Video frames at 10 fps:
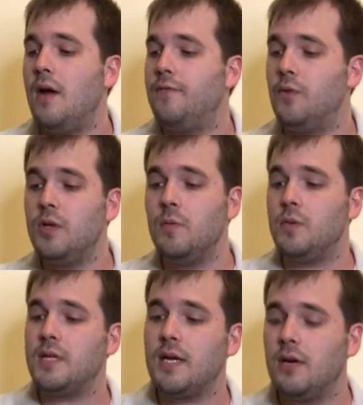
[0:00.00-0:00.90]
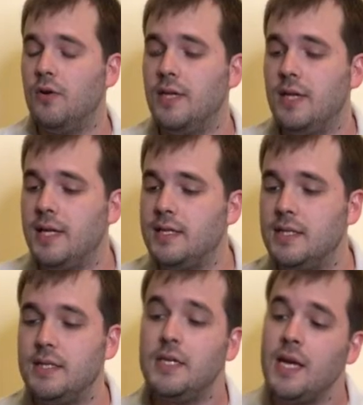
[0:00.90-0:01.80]
Fully multi-coated
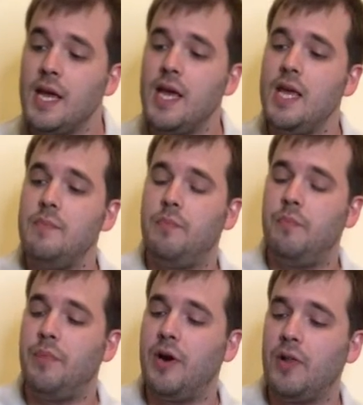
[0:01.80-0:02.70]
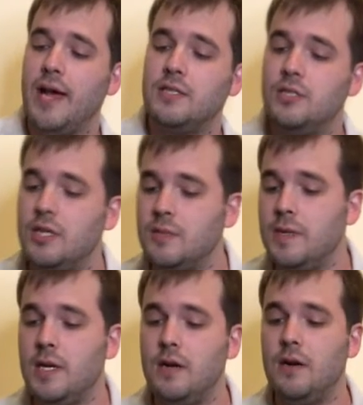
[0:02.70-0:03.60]
lenses, a parallax
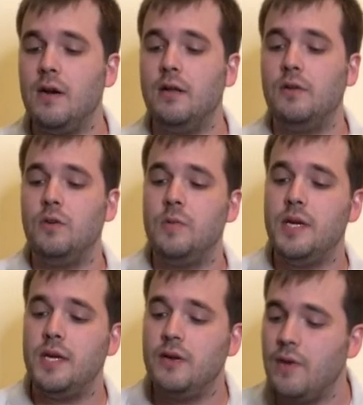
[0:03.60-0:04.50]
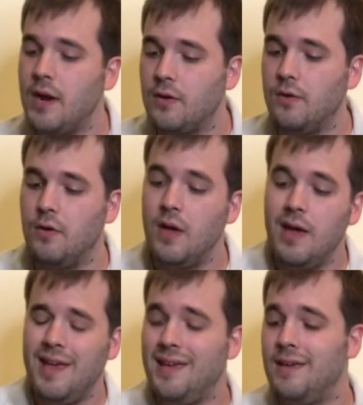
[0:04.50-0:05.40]
adjustment here, and illuminated reticle.
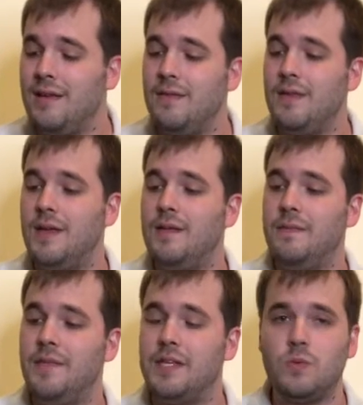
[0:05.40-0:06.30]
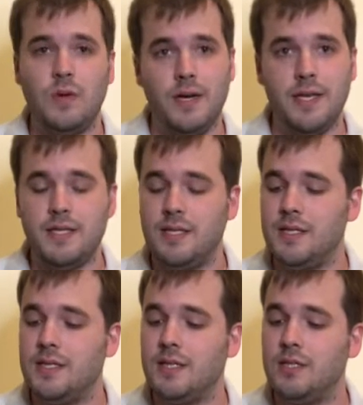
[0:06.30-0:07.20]
This one is
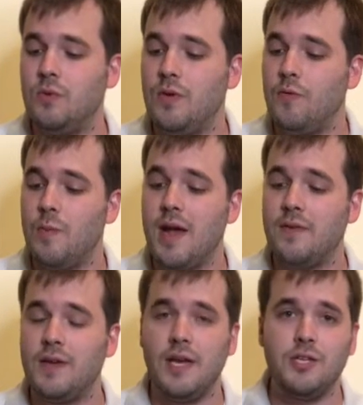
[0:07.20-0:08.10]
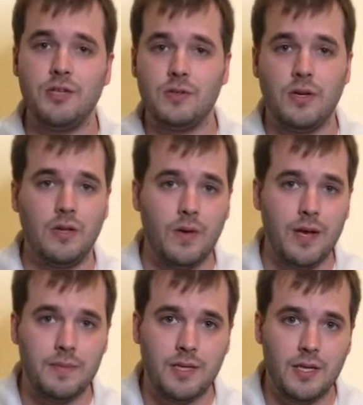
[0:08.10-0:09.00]
the 6-24 magnification, goes all the way
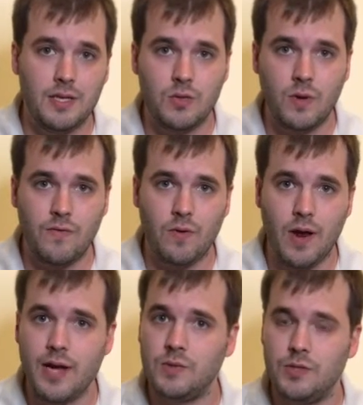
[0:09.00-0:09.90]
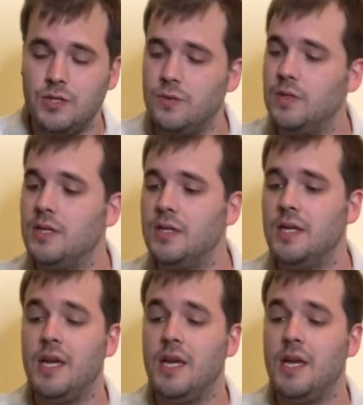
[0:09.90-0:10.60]
up to 24x, which is really good.